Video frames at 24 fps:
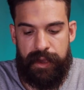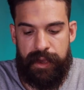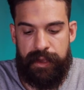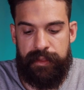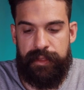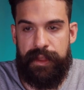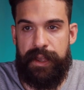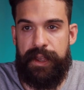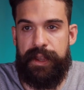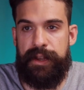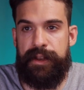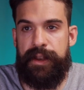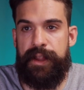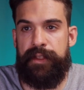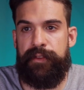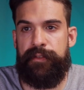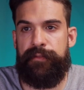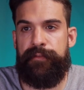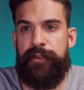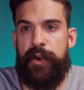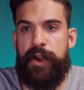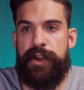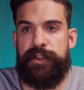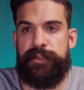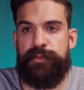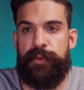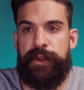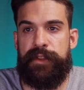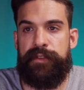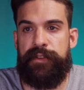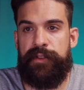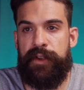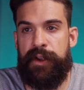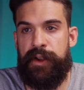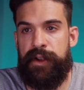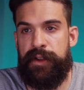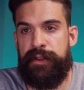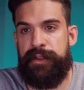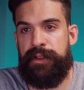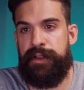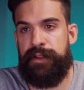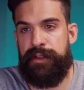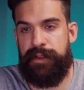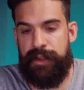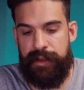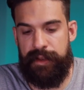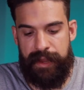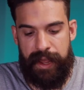And then let's first
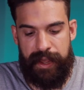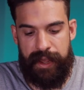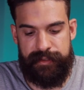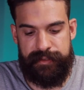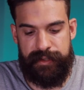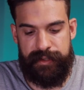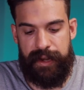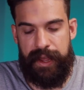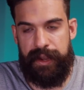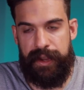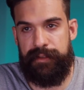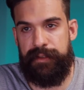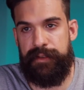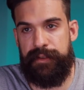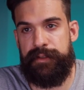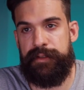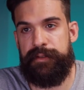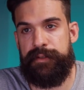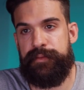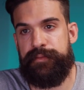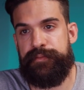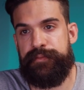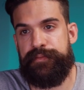return the date selected.